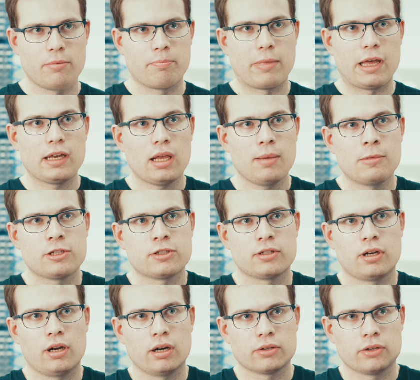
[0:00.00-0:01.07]
My name is
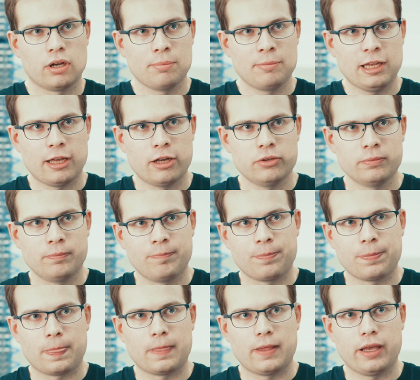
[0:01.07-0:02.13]
Arthur Admiraal.
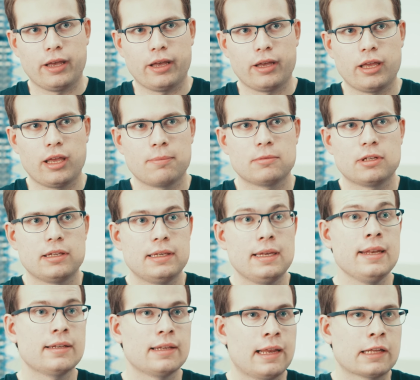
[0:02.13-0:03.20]
I am the
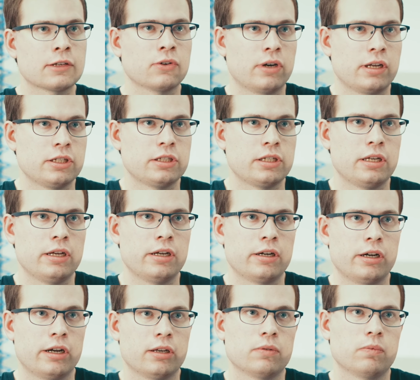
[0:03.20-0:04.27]
lead electrical
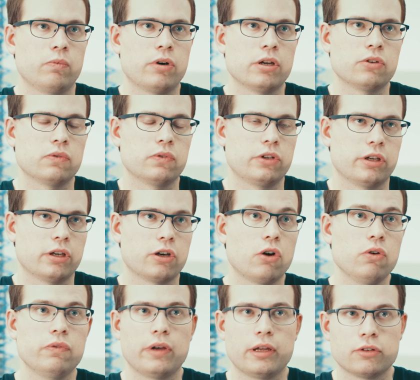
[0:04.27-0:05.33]
engineer and one of the
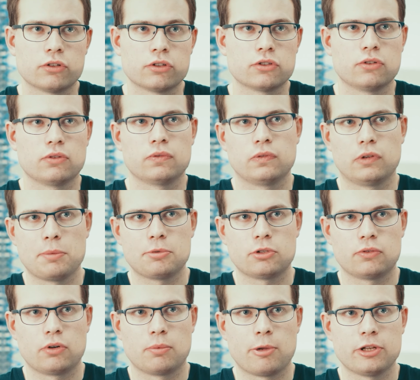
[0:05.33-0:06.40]
co-founders of
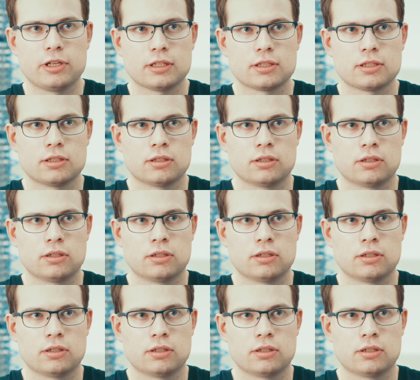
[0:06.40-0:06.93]
Lobster Robotics.